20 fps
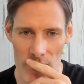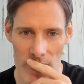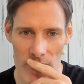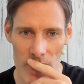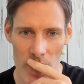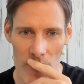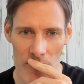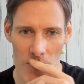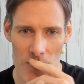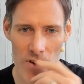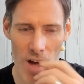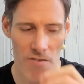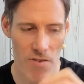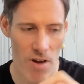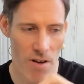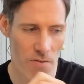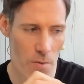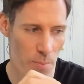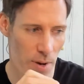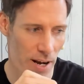So have you
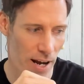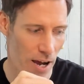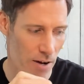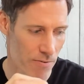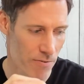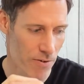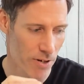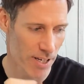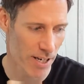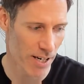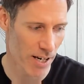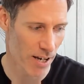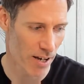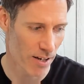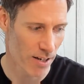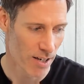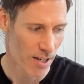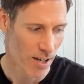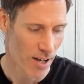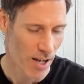ever been out for
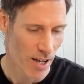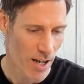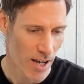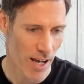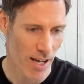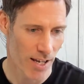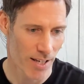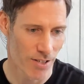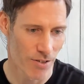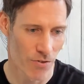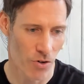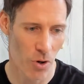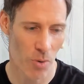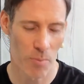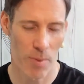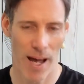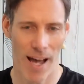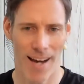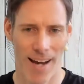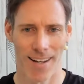dinner and you've
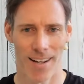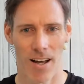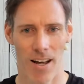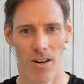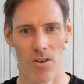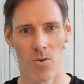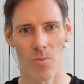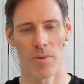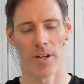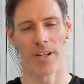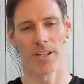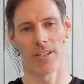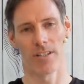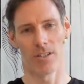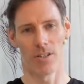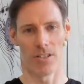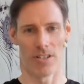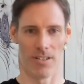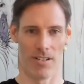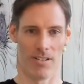come back and you're like, oh my
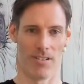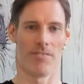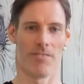God,